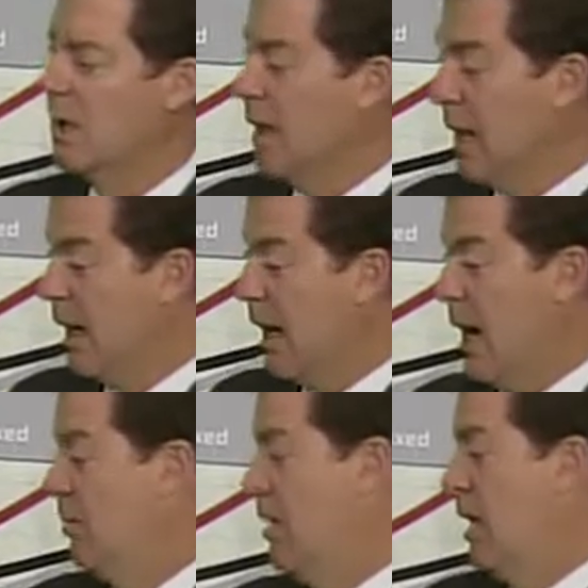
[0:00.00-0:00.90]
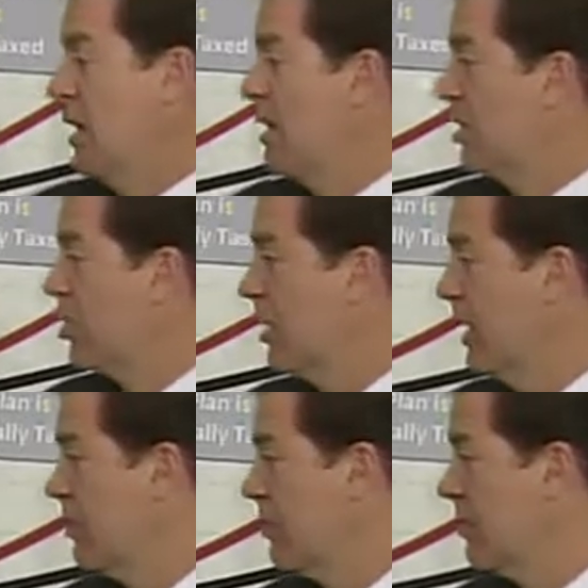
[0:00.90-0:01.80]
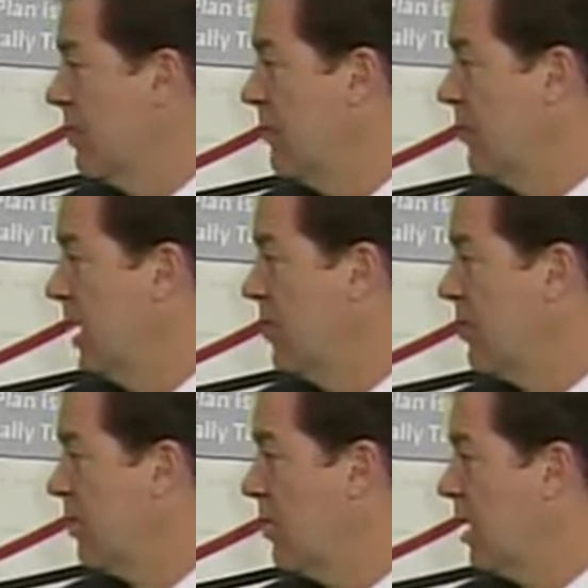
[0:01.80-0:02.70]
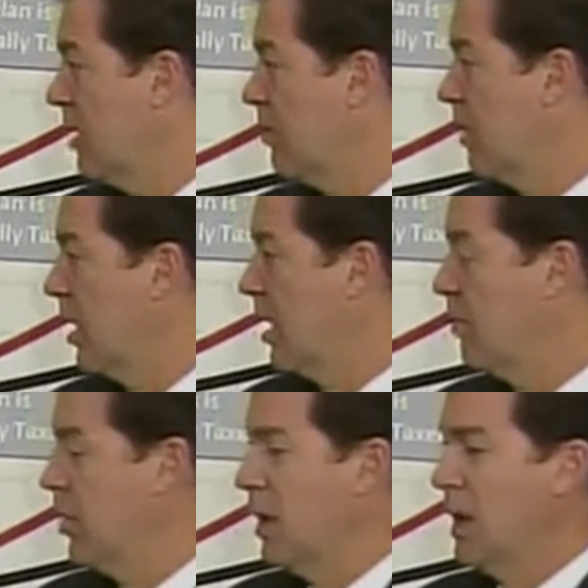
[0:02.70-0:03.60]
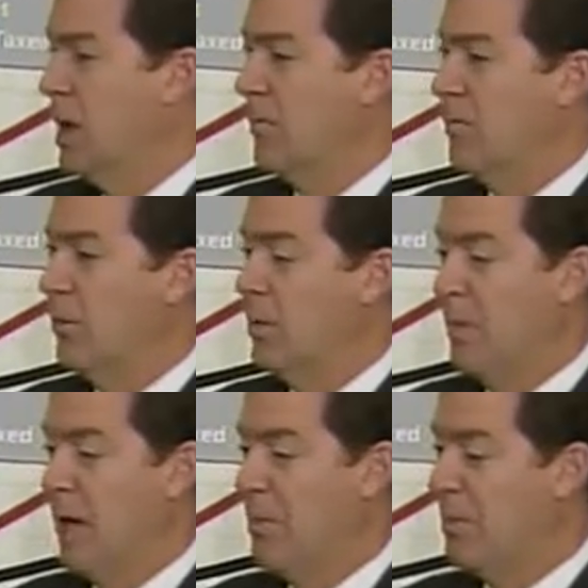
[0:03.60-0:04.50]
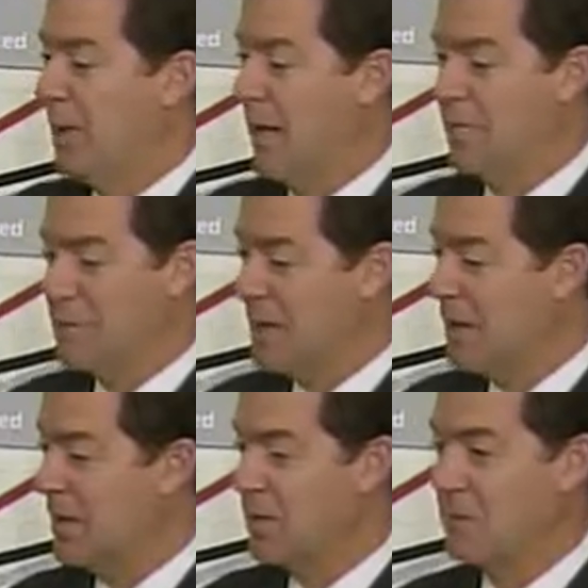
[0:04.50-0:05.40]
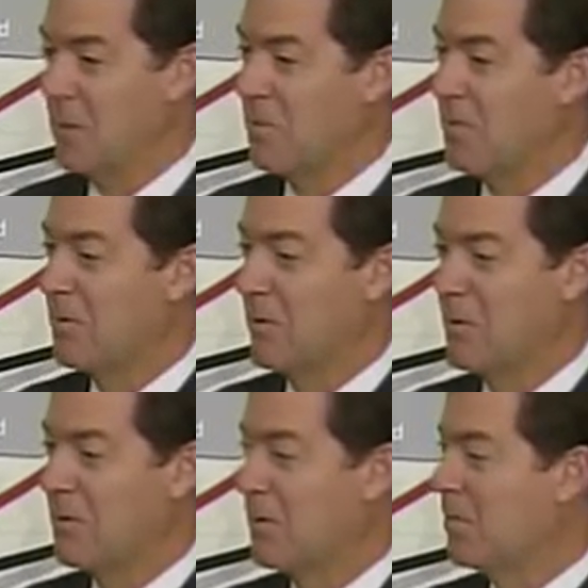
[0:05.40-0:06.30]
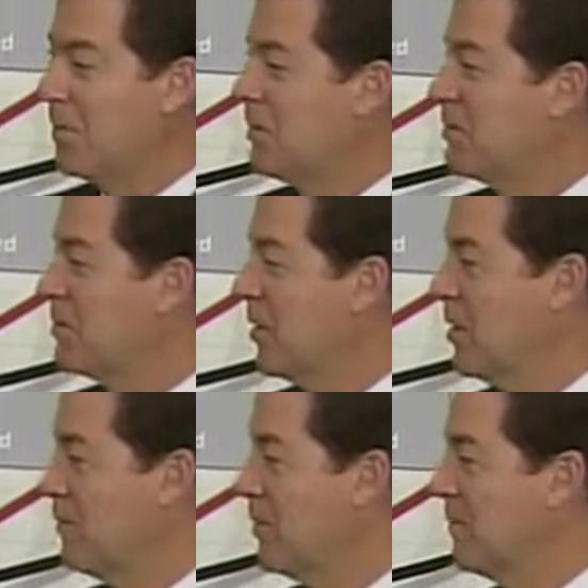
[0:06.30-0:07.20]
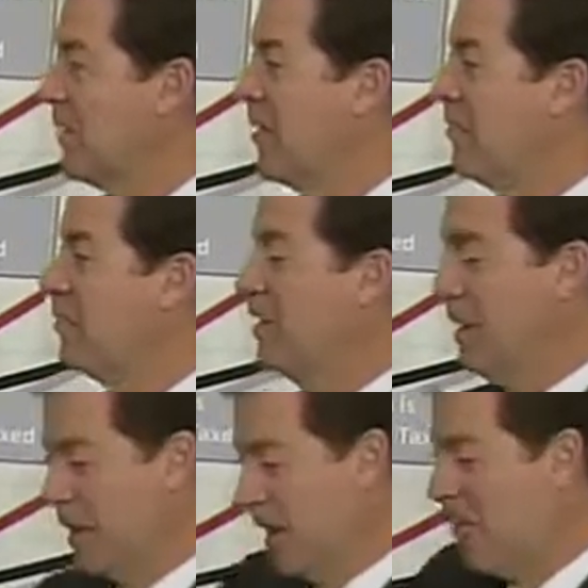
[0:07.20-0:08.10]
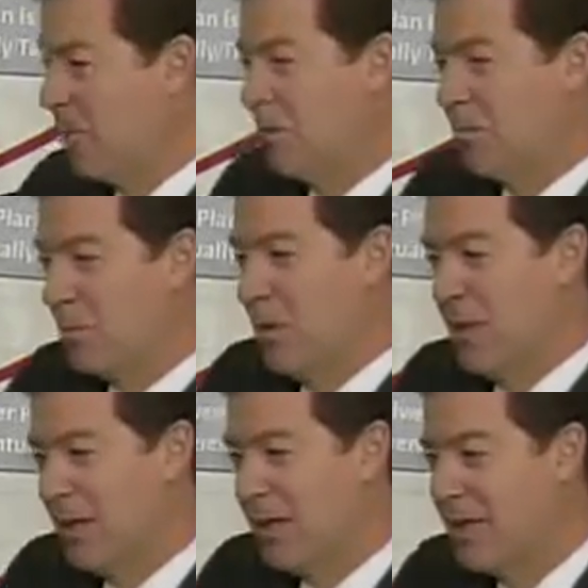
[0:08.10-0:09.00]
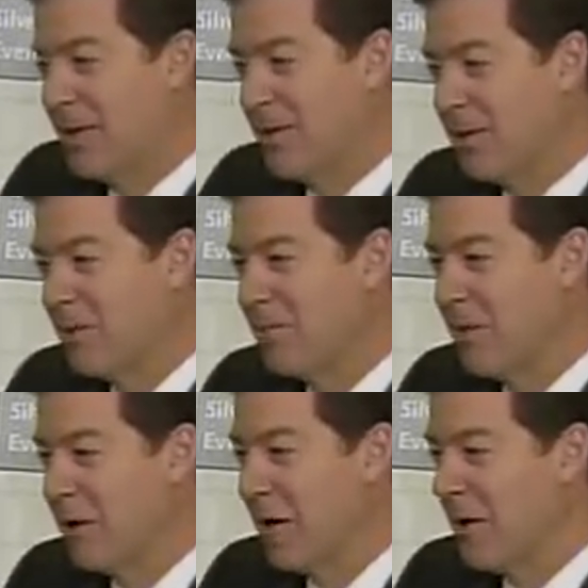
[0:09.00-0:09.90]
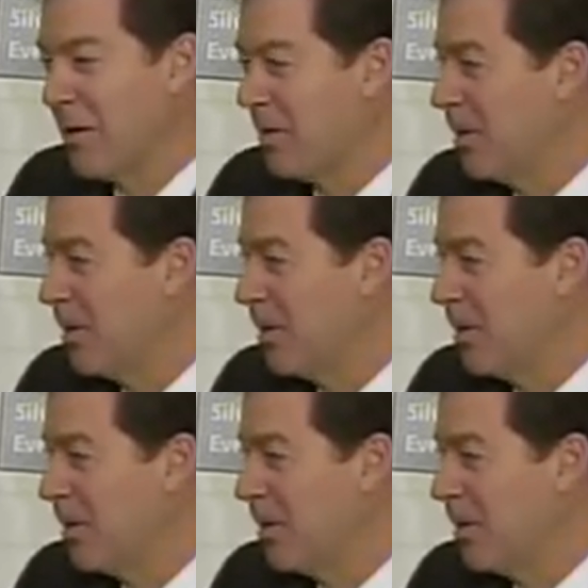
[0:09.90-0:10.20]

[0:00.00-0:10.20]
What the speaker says: and initially the feds are putting in the full amount, but I've seen these start before too, and you start with the federal government wiggling, the carrot,